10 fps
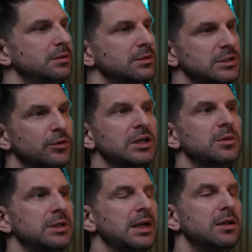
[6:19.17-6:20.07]
Creating the
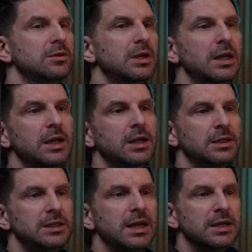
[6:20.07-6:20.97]
material is no
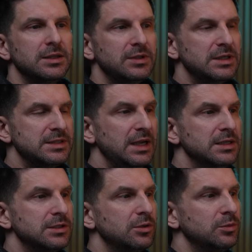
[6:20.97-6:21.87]
different, meaning there are no
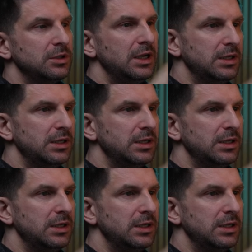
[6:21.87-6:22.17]
special